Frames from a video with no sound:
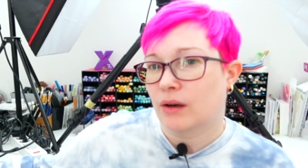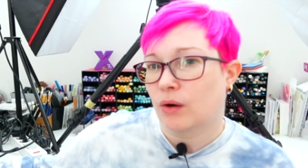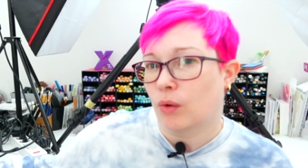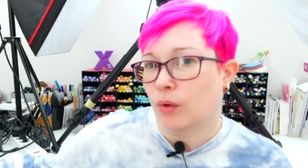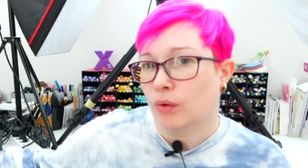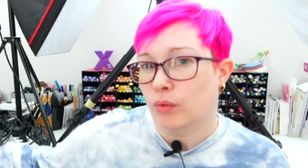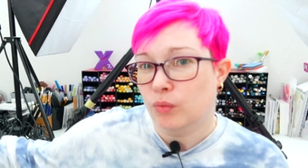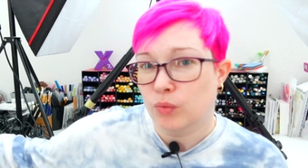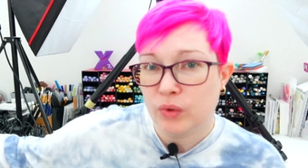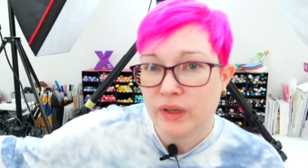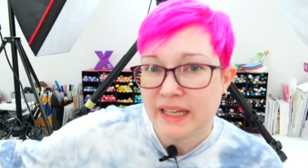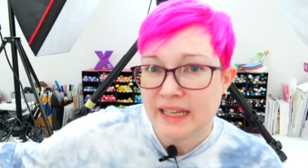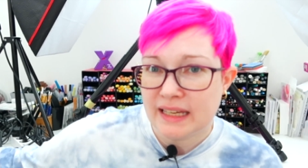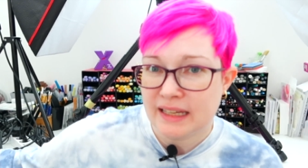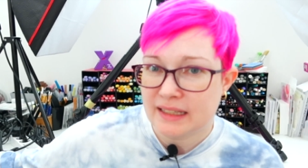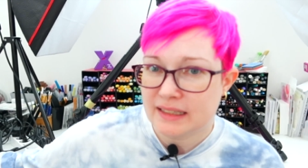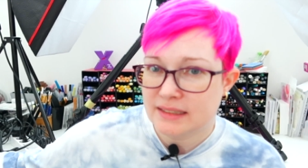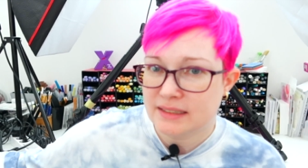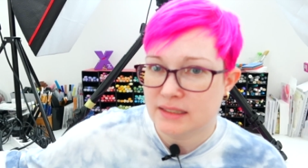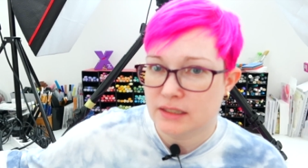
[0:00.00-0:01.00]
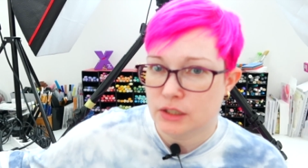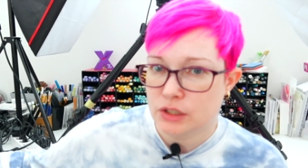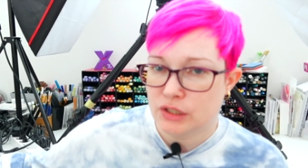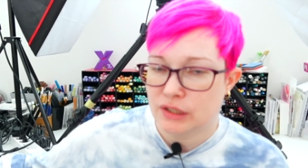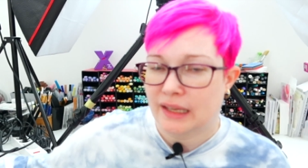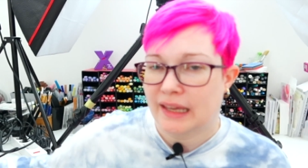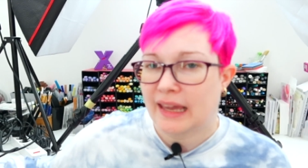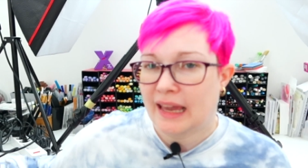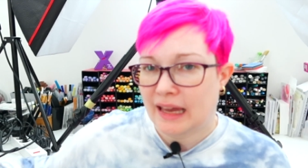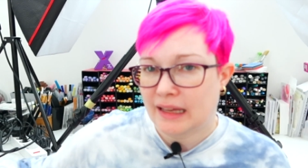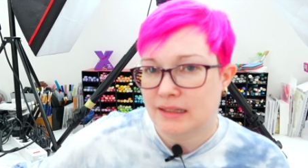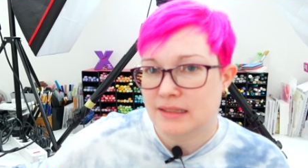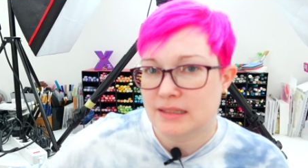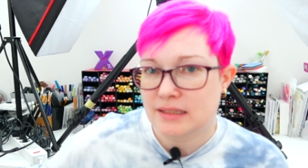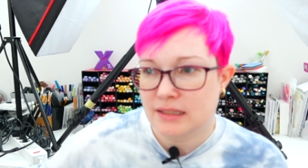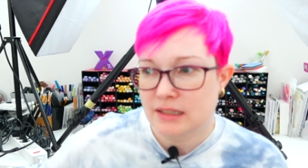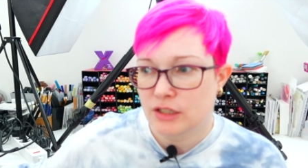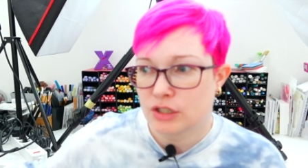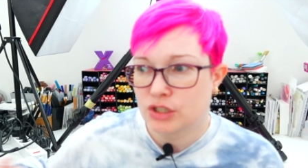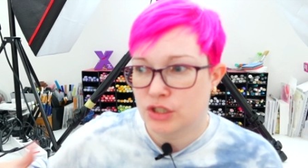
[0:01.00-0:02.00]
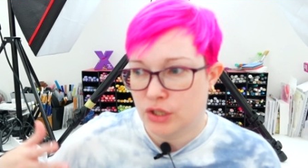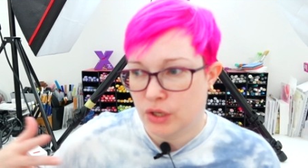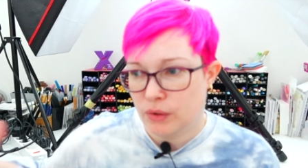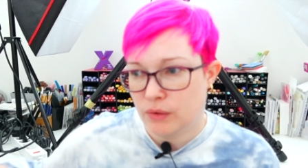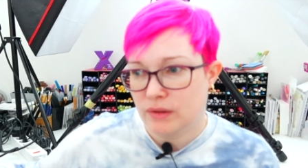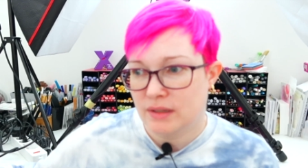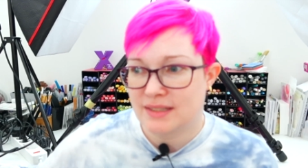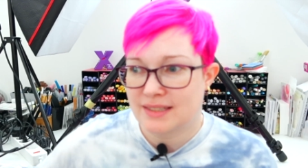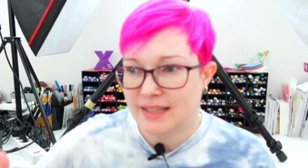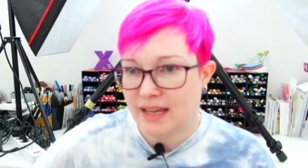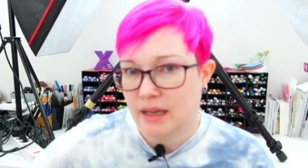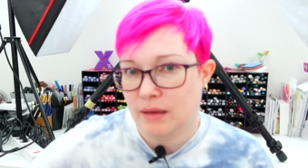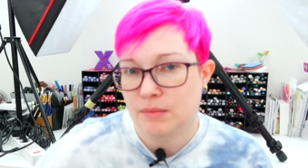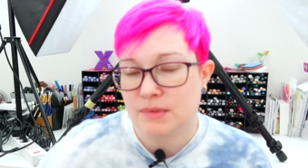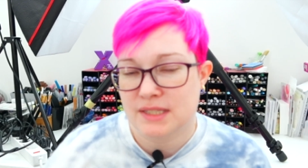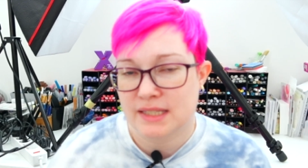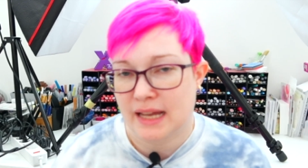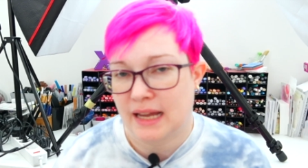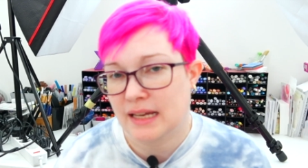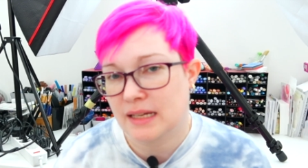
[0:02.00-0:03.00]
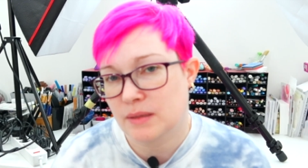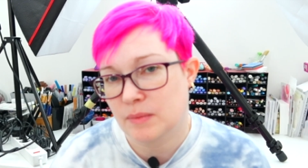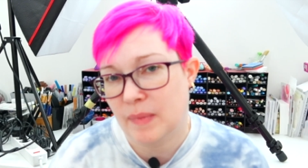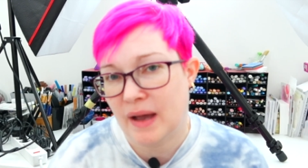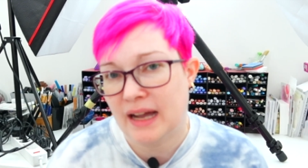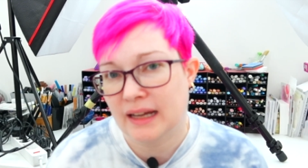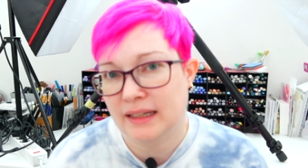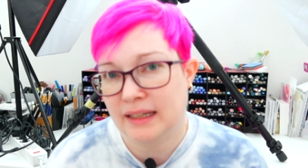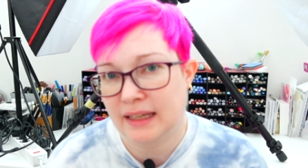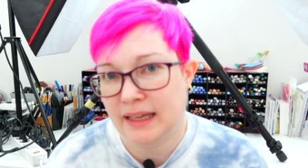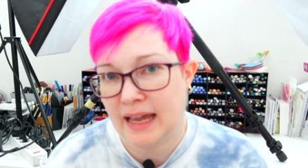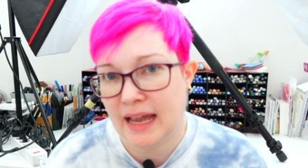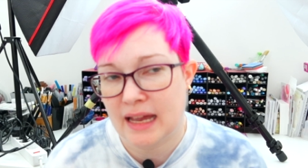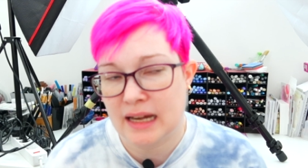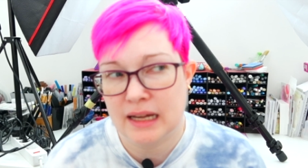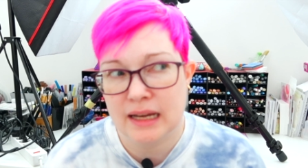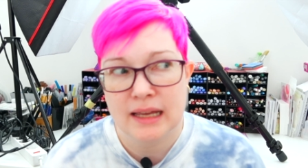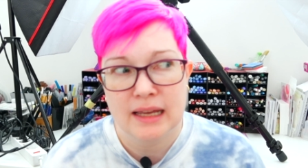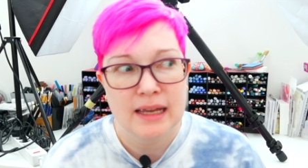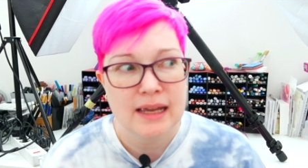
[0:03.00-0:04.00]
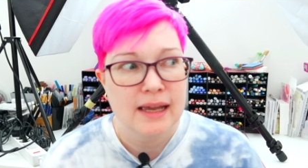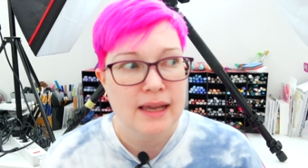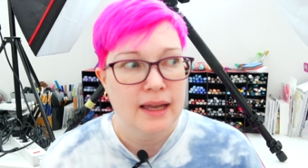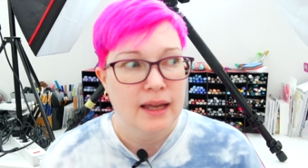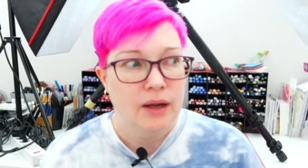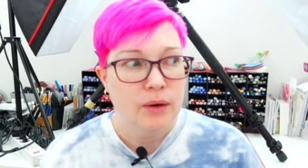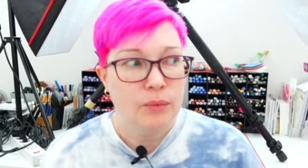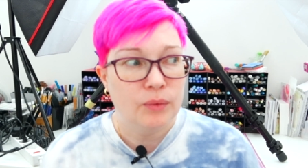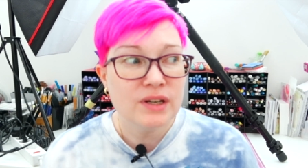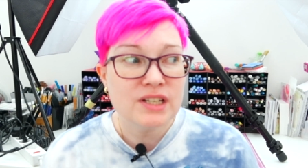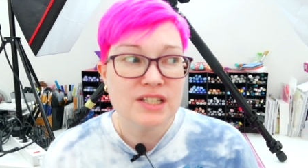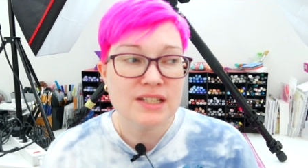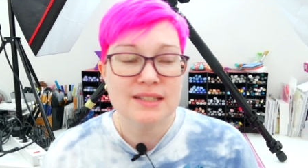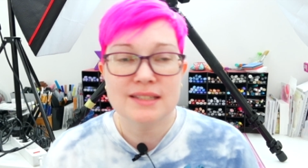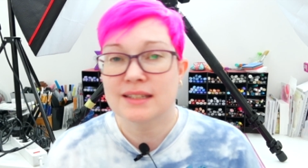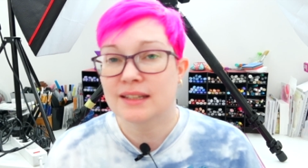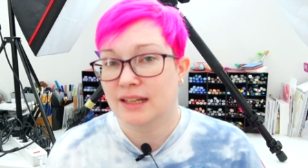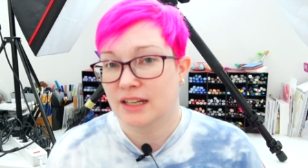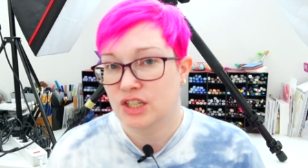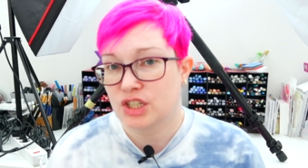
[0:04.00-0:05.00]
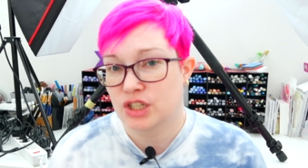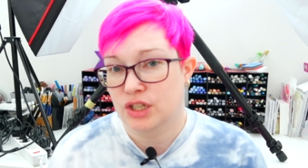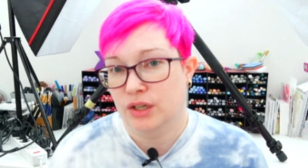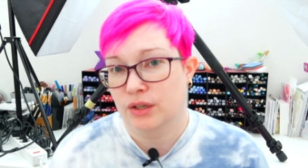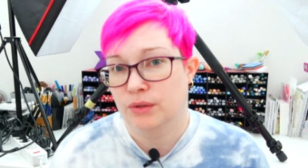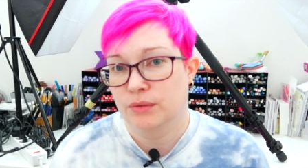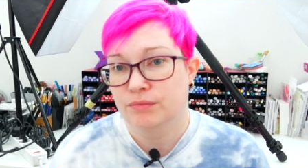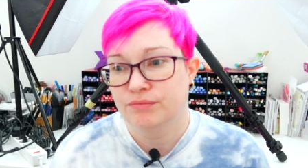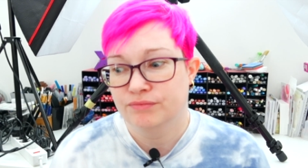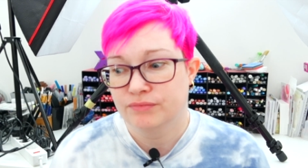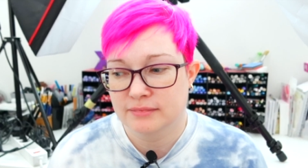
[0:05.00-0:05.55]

or weeks to get to the same state back again which is an issue,